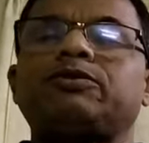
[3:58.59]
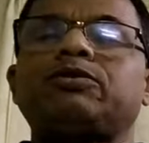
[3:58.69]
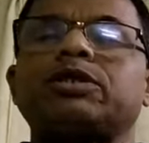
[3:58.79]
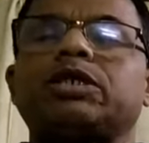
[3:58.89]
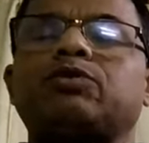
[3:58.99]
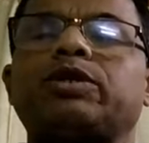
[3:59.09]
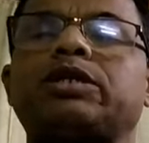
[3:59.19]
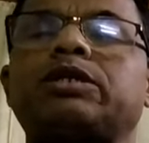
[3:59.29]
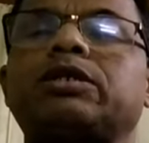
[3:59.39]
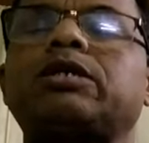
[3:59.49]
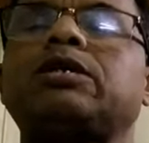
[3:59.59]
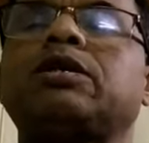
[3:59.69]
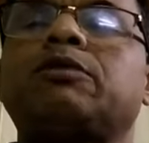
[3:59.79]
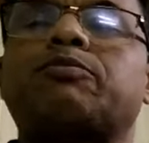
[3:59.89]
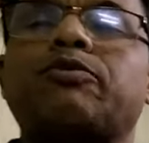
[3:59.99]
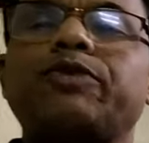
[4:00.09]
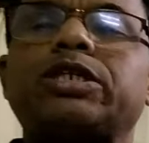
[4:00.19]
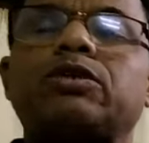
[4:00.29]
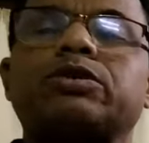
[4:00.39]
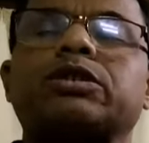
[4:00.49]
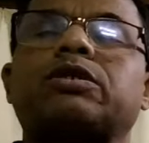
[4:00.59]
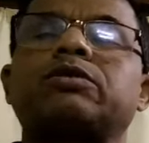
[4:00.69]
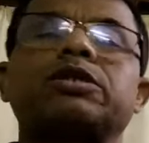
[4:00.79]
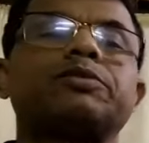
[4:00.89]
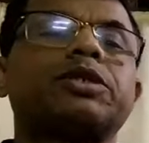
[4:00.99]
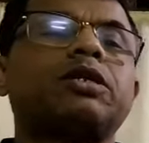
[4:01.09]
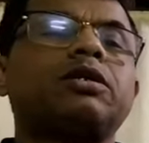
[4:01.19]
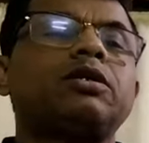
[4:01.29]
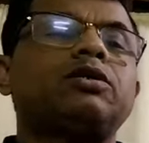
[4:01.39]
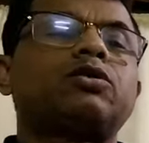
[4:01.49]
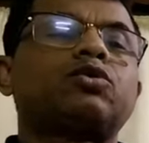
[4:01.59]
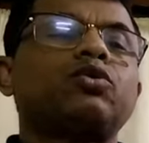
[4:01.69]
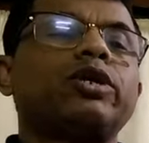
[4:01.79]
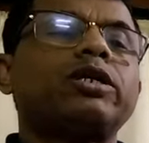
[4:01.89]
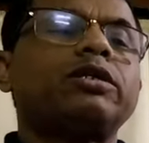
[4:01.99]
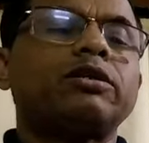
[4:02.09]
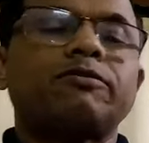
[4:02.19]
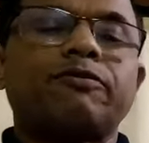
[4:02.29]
view and whether the profit and loss account gives the true and